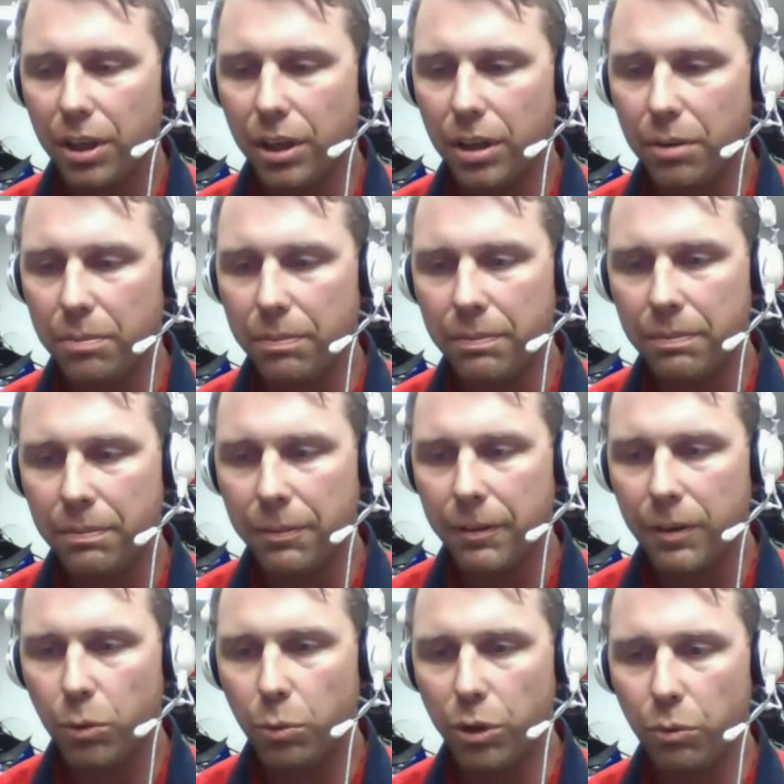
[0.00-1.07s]

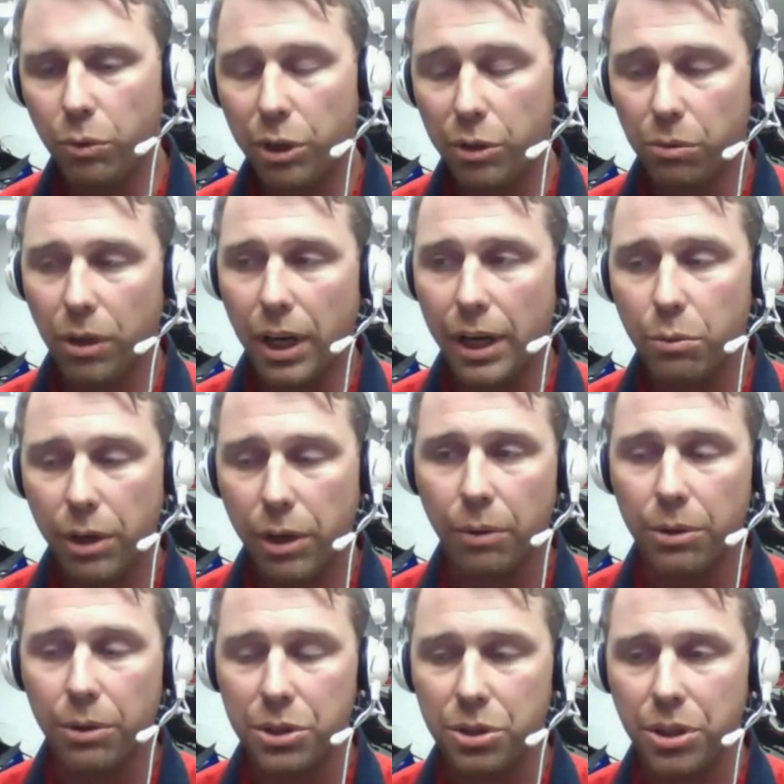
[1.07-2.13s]
When we ride, we
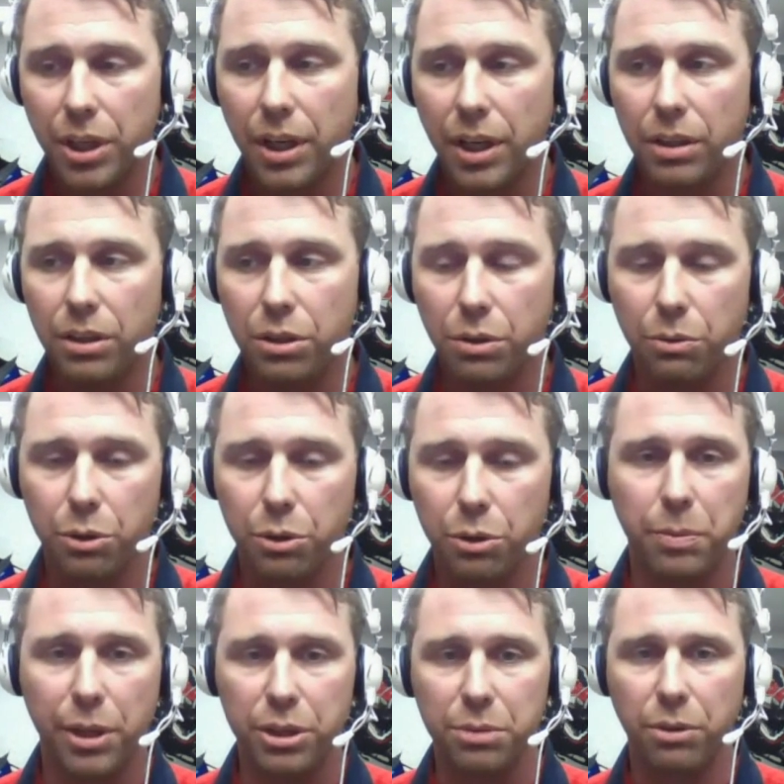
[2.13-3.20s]
always say you're
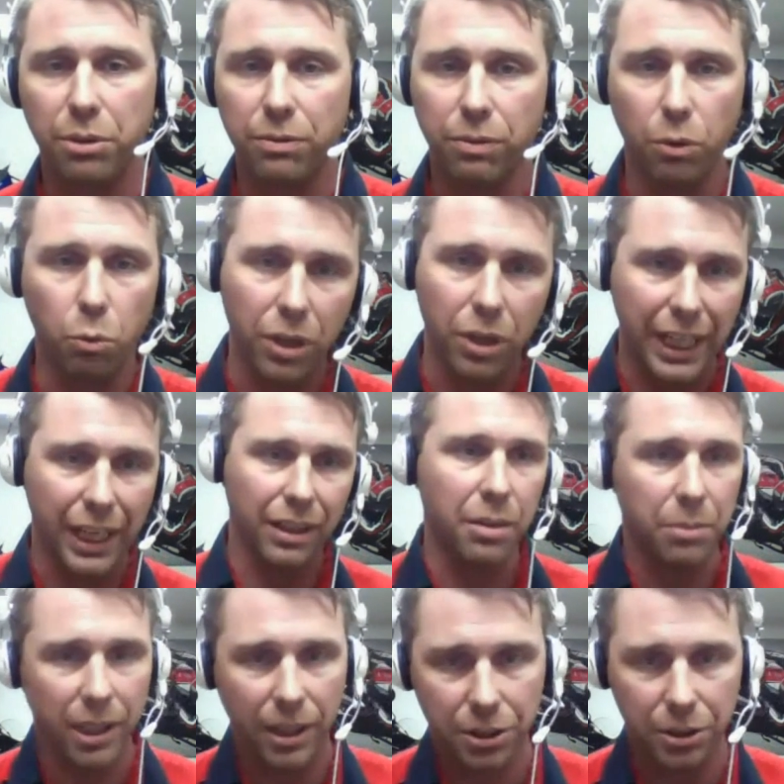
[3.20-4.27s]
responsible for one
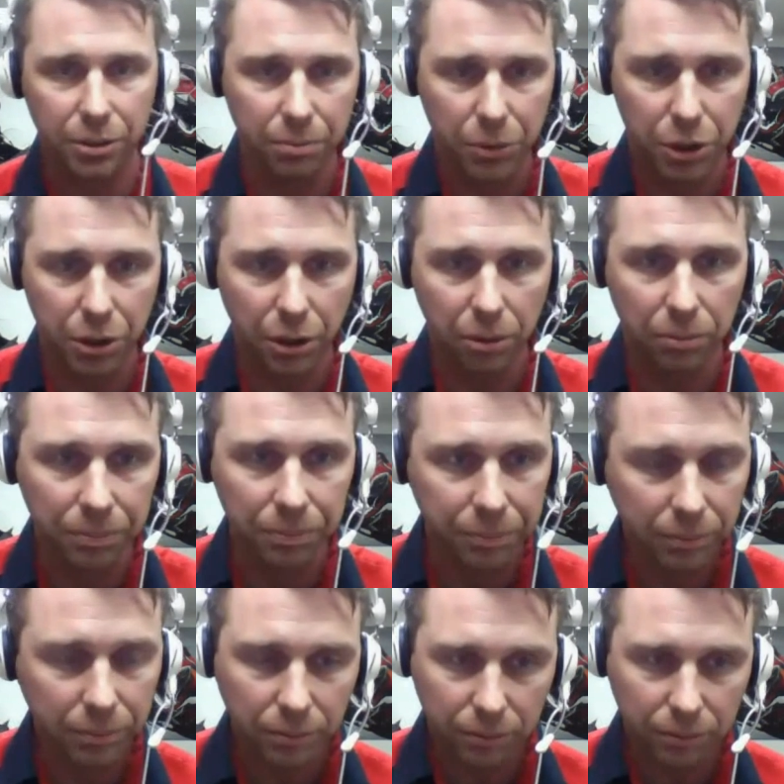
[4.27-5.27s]
headlight behind you. So